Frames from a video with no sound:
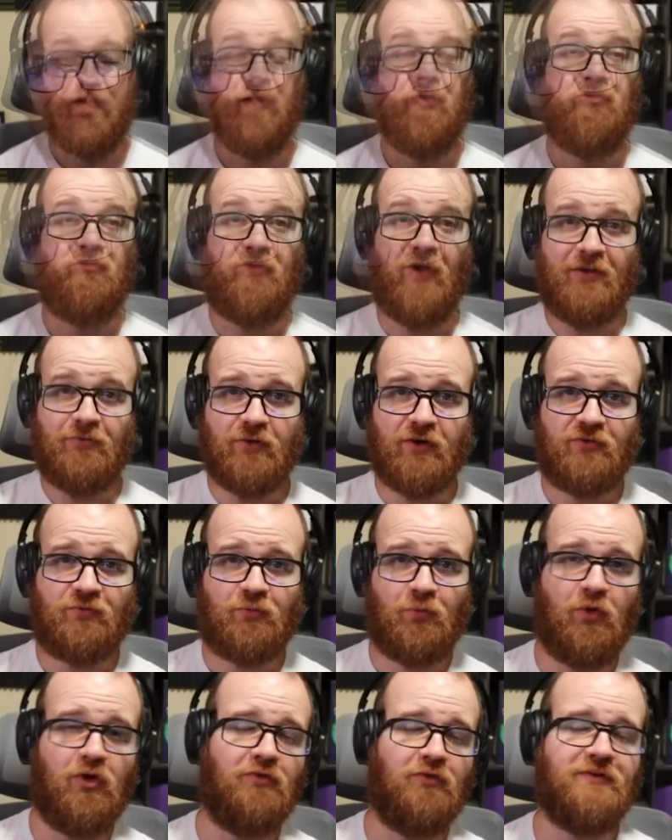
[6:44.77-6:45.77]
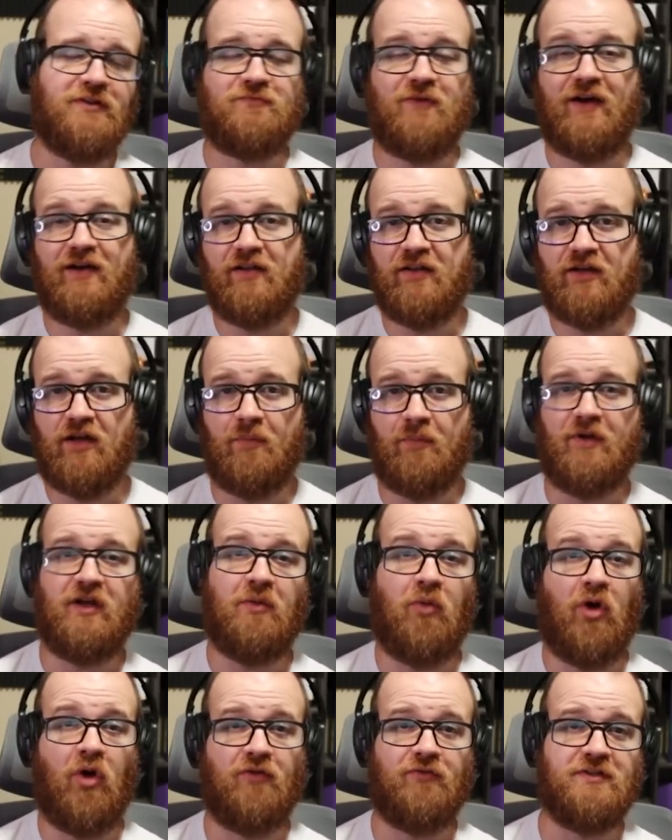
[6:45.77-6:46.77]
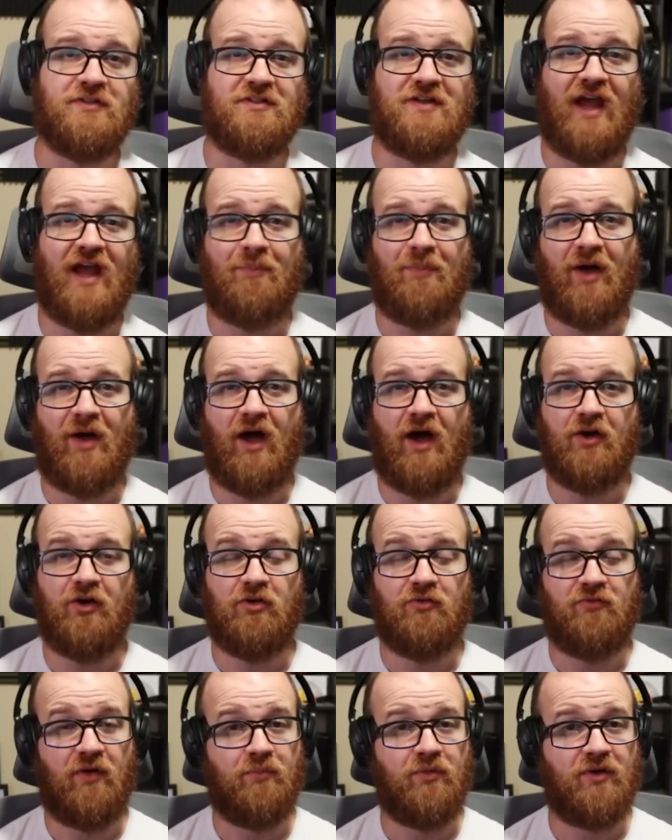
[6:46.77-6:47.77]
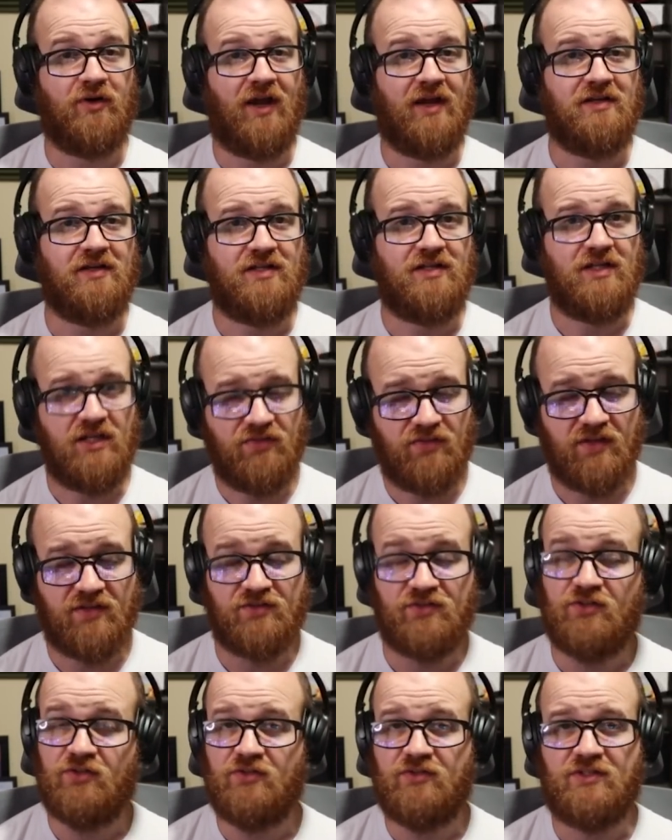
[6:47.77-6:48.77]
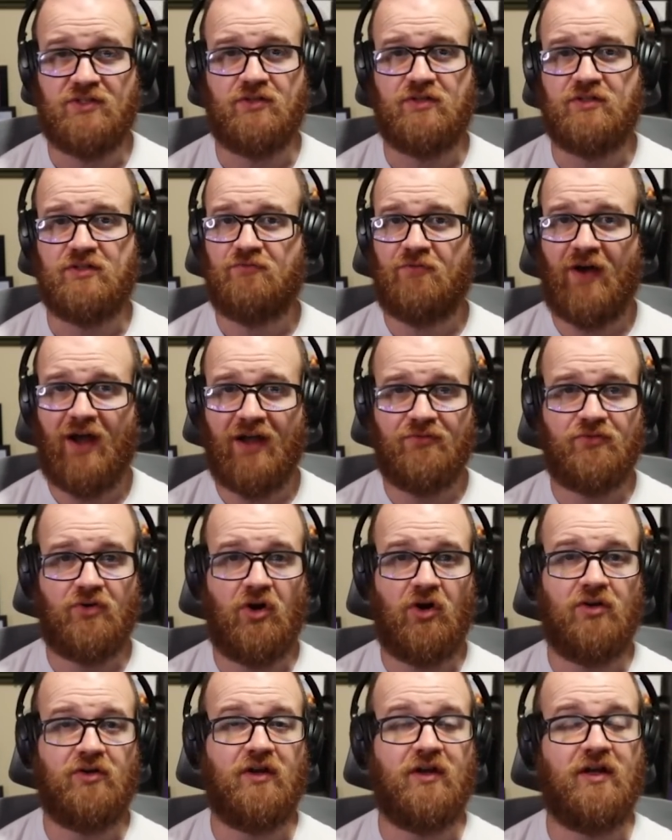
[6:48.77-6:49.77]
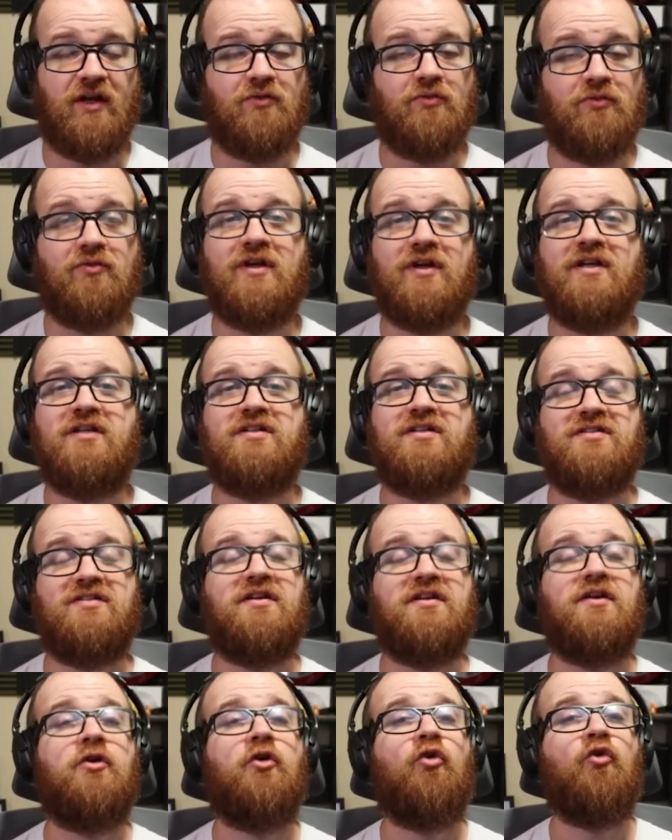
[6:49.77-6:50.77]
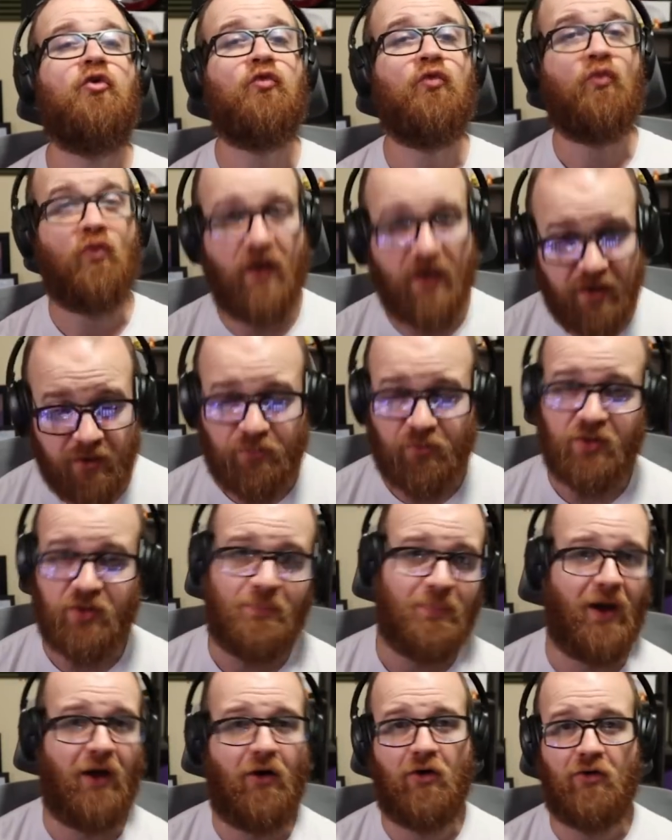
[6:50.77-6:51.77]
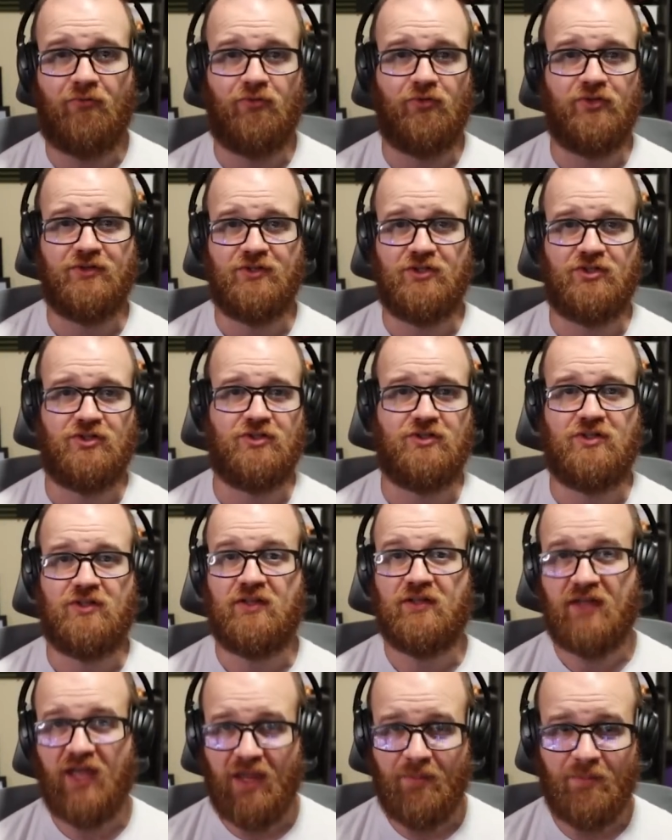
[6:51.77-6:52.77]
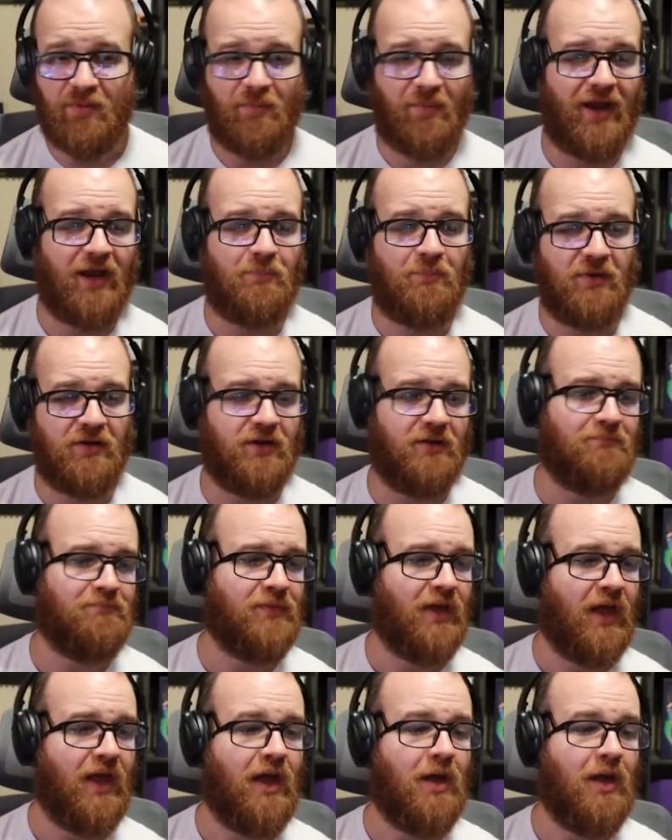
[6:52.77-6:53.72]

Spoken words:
Fenris Wolf is finally coming to Marvel Snap on November 19th as the new Series 5 card, and it reads as an incredibly powerful addition to the game in my opinion.